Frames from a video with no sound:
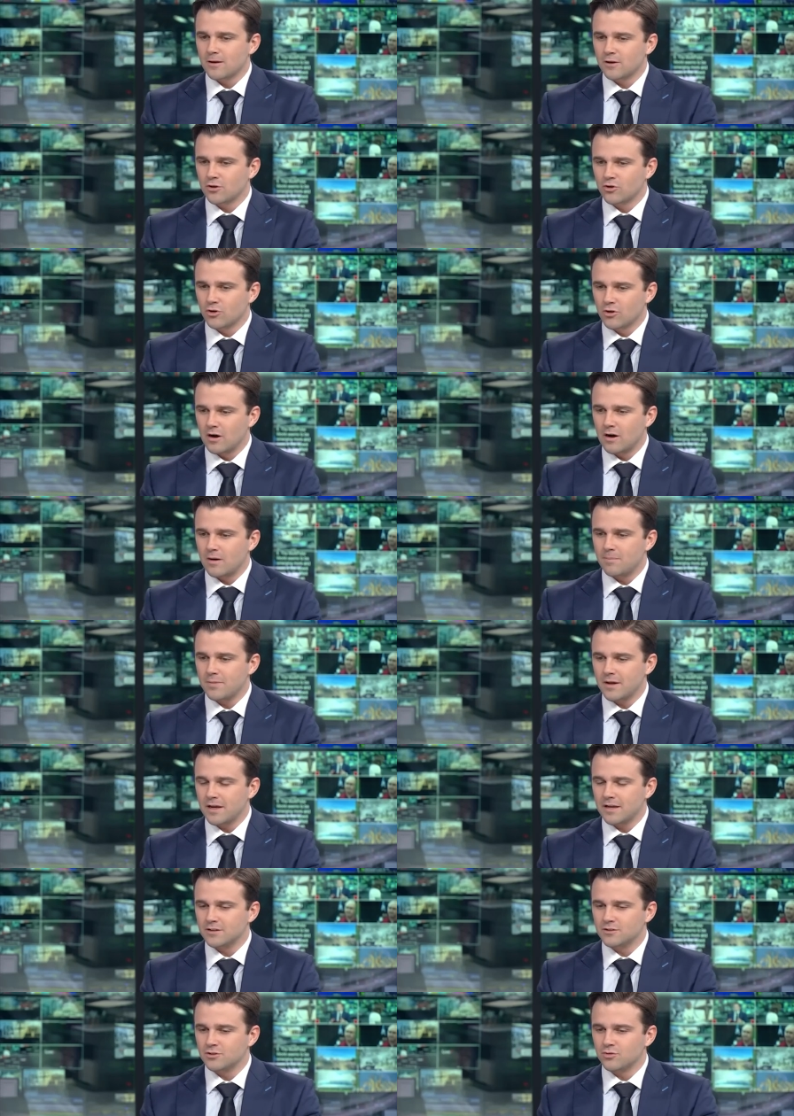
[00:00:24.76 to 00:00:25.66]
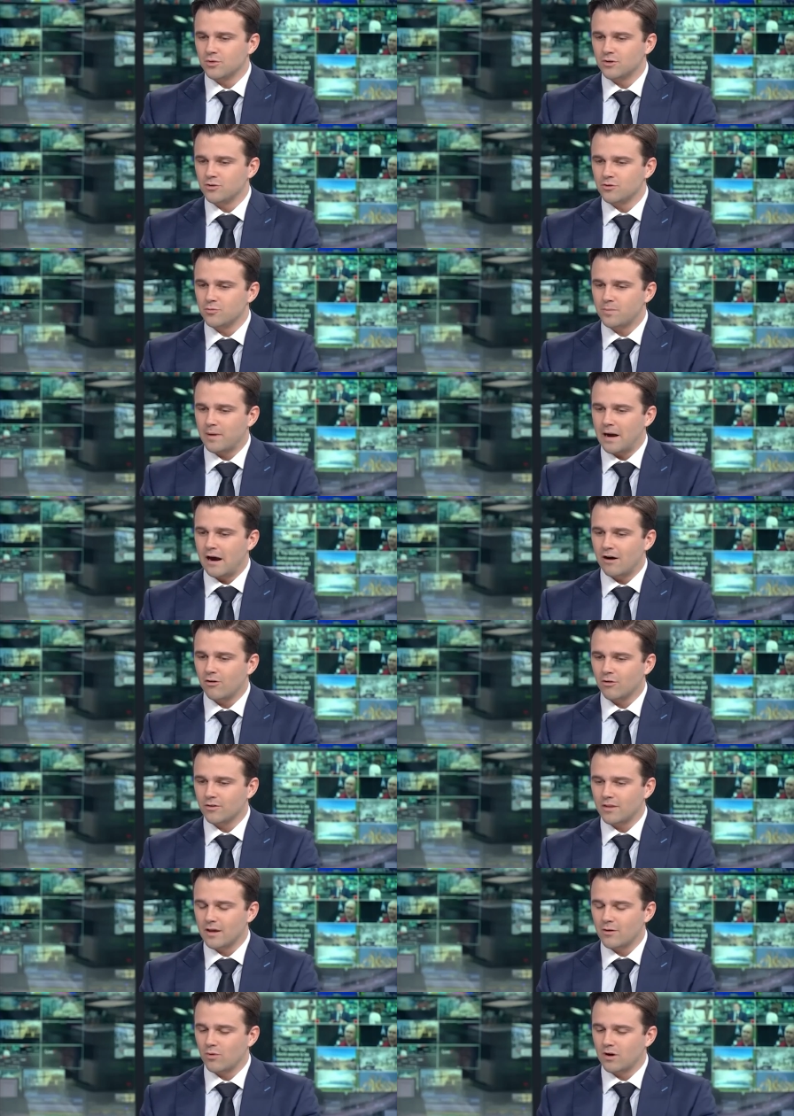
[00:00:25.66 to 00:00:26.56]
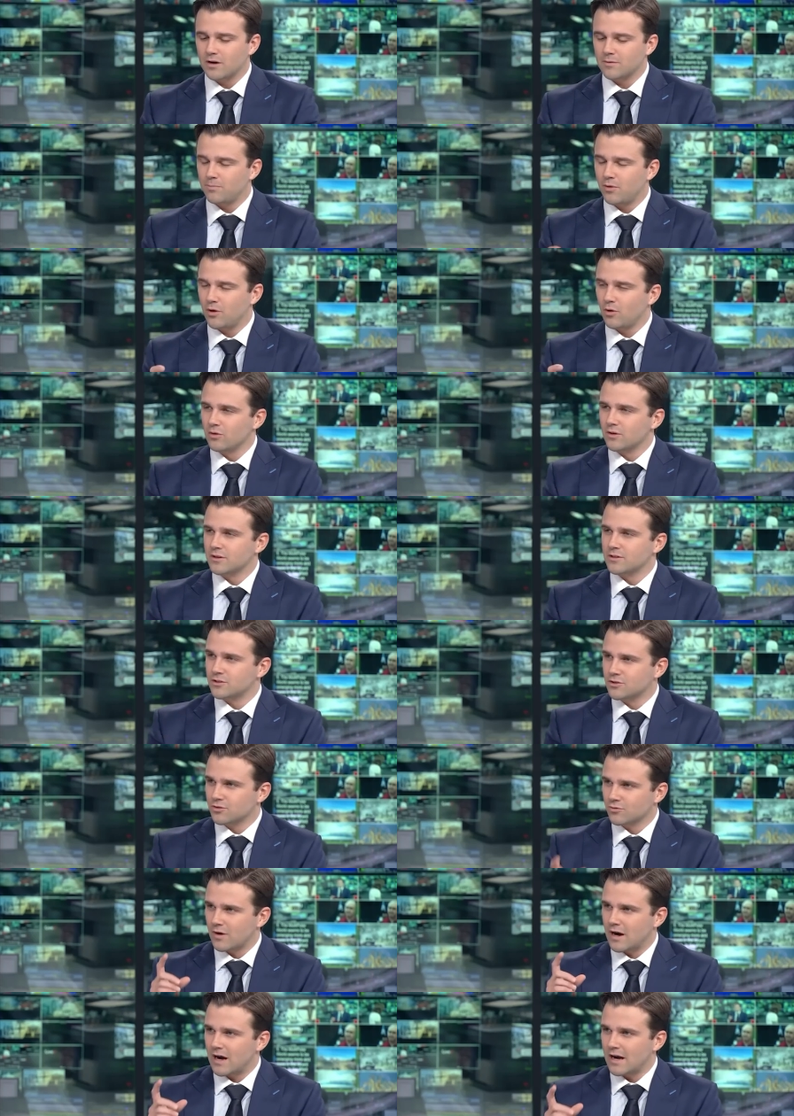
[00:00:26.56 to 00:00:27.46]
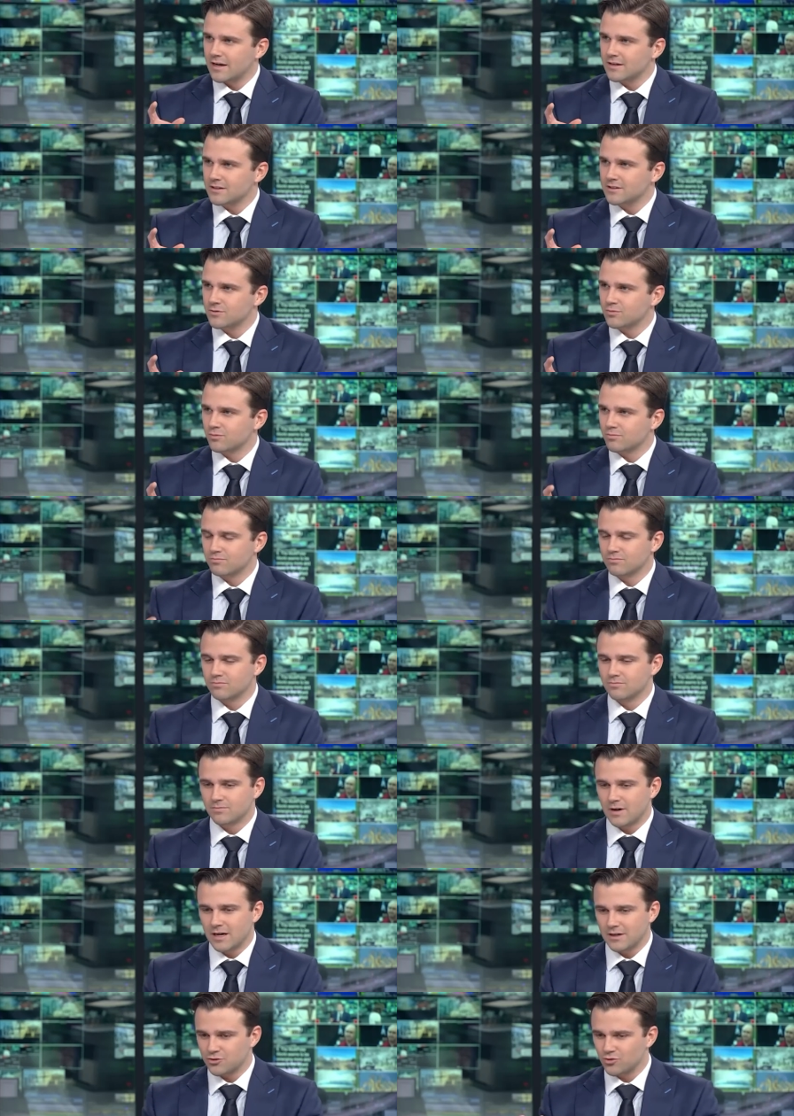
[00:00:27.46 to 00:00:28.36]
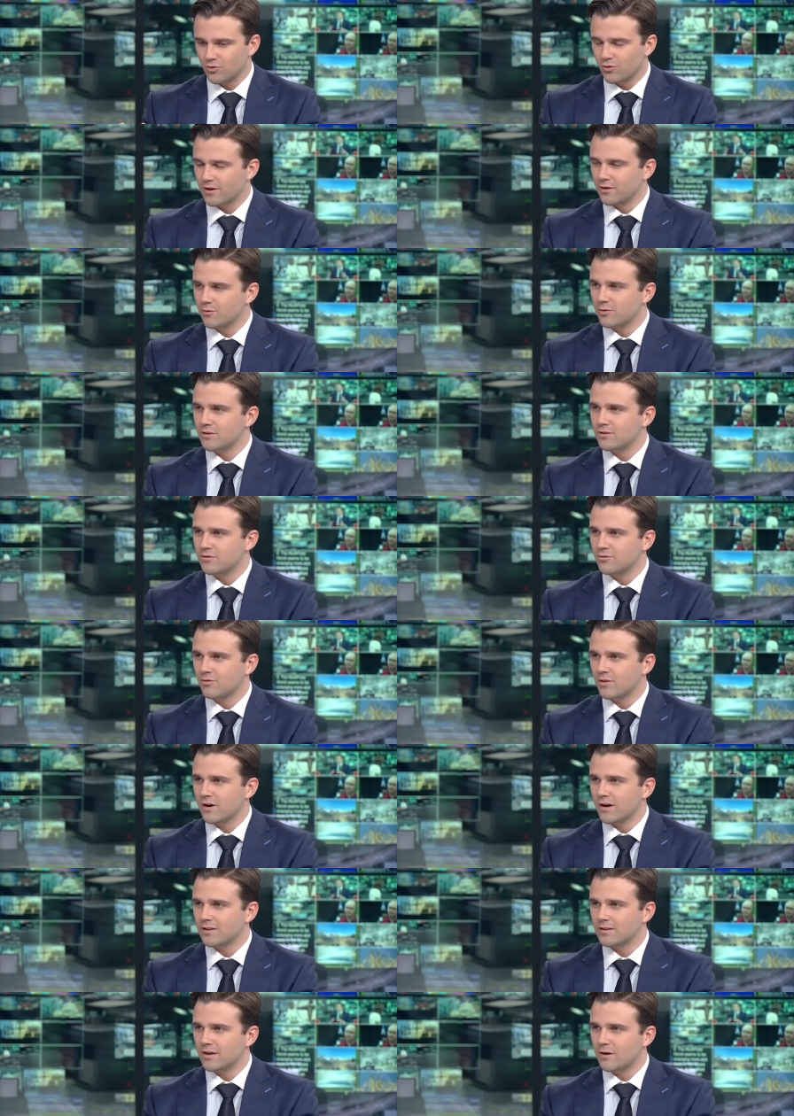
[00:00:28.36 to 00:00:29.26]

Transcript: Europe into a new power. They want Poland to rise by joining with Ukraine.